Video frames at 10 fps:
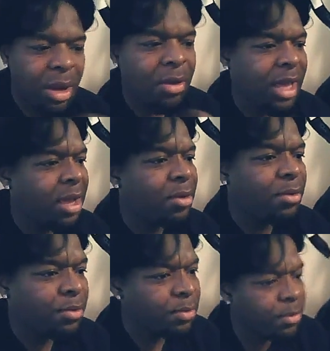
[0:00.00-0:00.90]
talk?
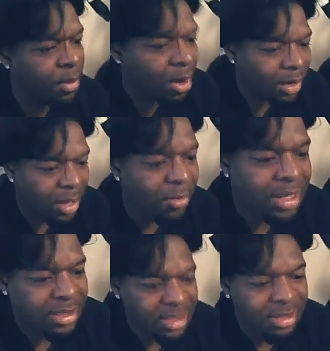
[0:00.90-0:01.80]
Okay, okay,
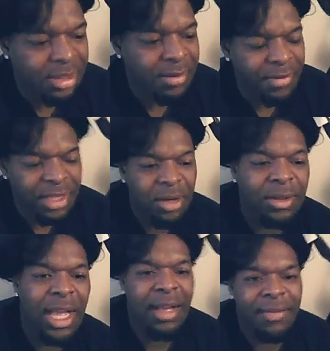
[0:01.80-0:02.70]
watch this. I'm
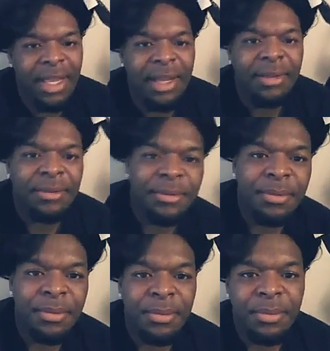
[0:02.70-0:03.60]
finna go live now. I
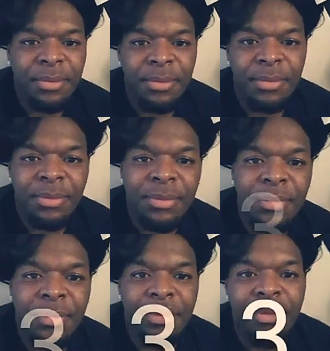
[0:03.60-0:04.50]
shoulda went live
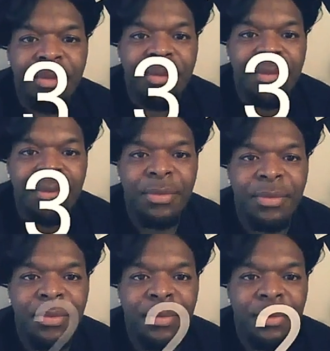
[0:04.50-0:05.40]
cause ain't nobody
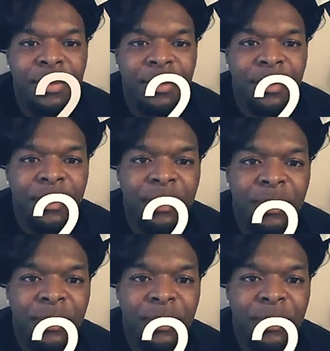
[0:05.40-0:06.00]
gonna watch it.